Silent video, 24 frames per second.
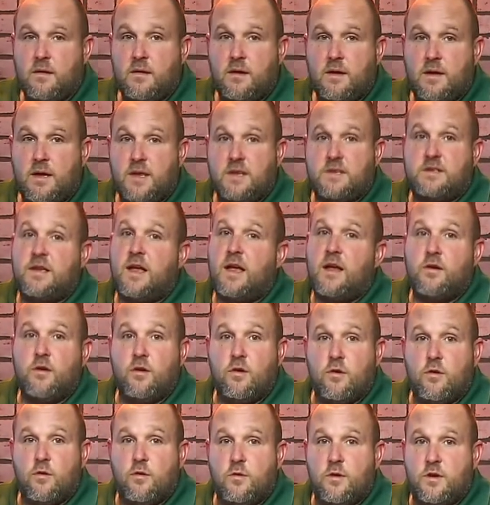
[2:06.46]
It's not
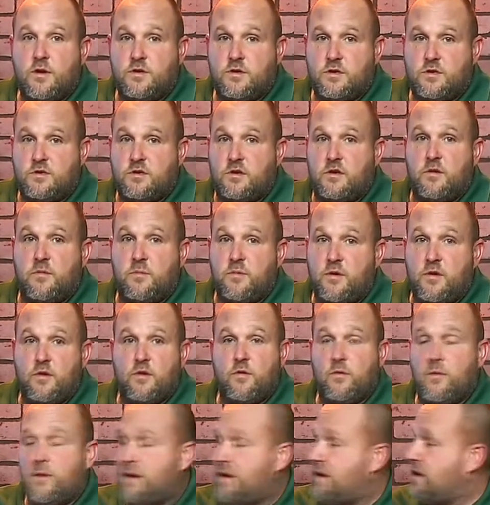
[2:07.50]
new, it's just a
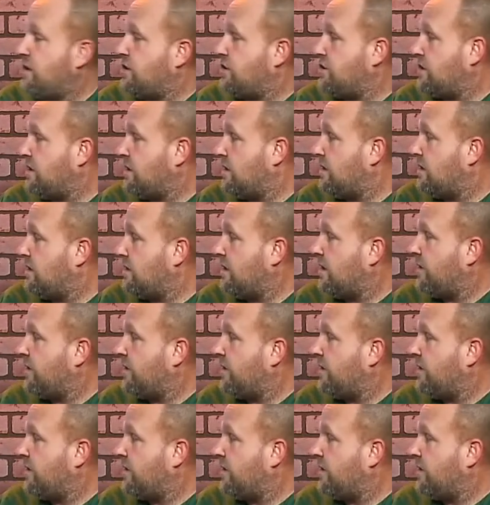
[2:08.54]
computer rendition.